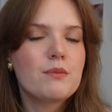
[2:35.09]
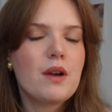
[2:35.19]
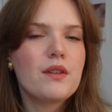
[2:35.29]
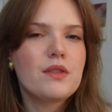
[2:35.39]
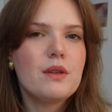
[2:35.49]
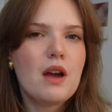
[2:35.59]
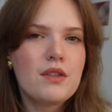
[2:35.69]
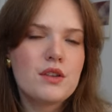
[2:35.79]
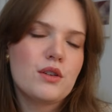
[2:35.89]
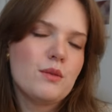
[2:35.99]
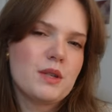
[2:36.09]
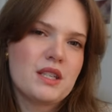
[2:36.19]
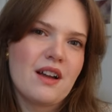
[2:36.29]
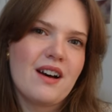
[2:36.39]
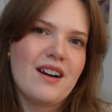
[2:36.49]
but the other
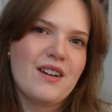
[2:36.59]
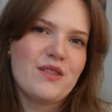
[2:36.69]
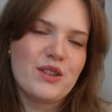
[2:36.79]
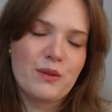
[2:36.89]
superstar of the